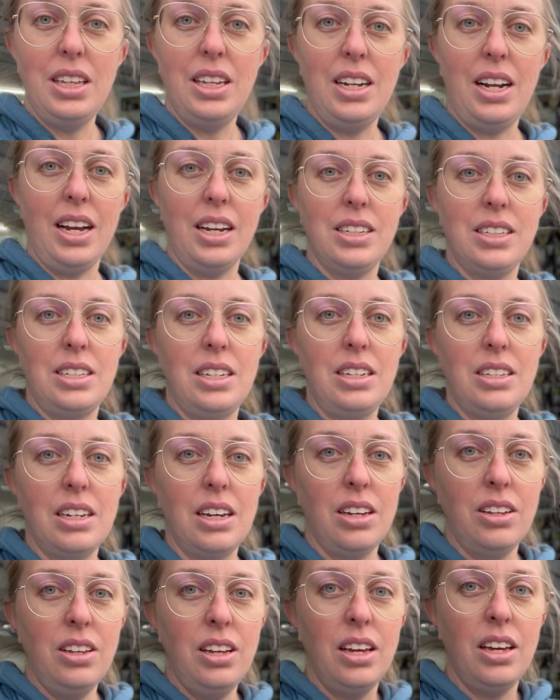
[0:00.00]
the next
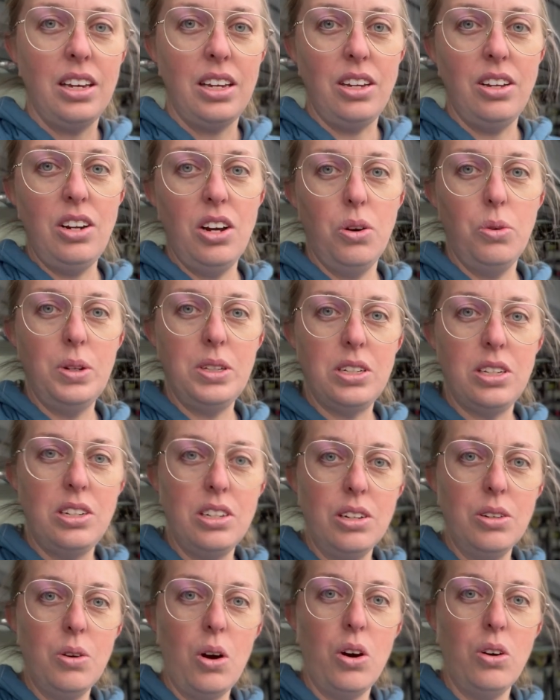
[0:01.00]
detail. You know what to
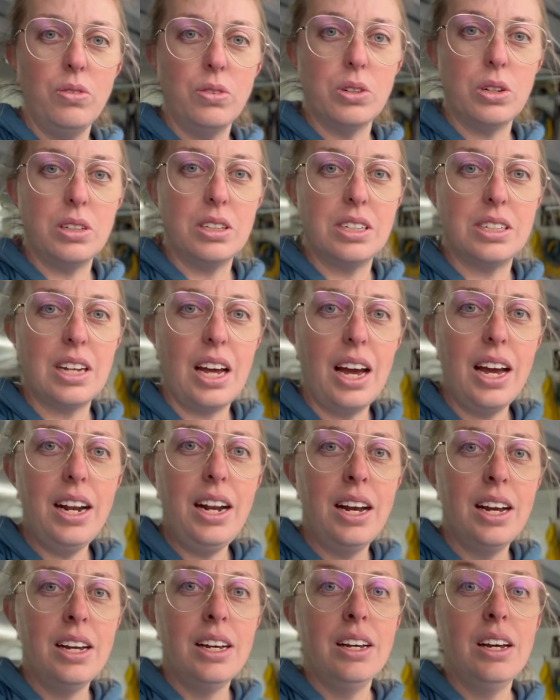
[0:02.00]
do over on the
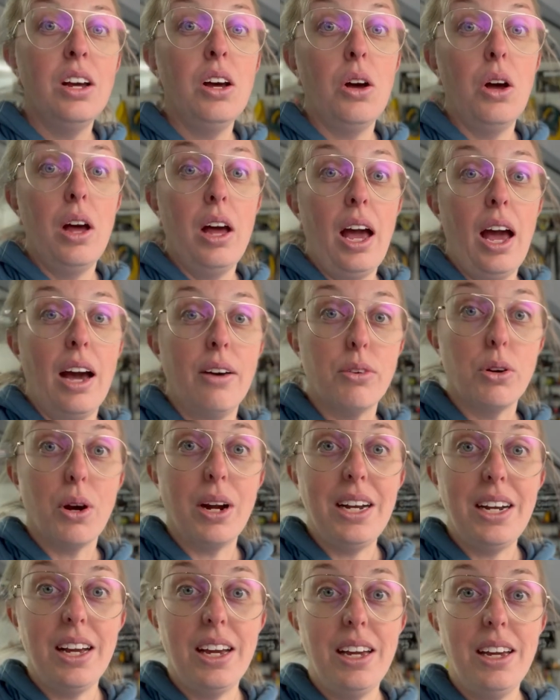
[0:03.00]
side. Have a
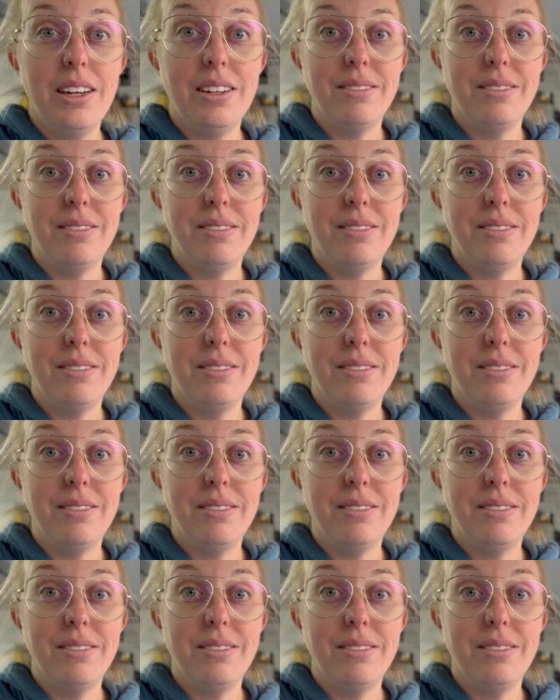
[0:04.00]
great day.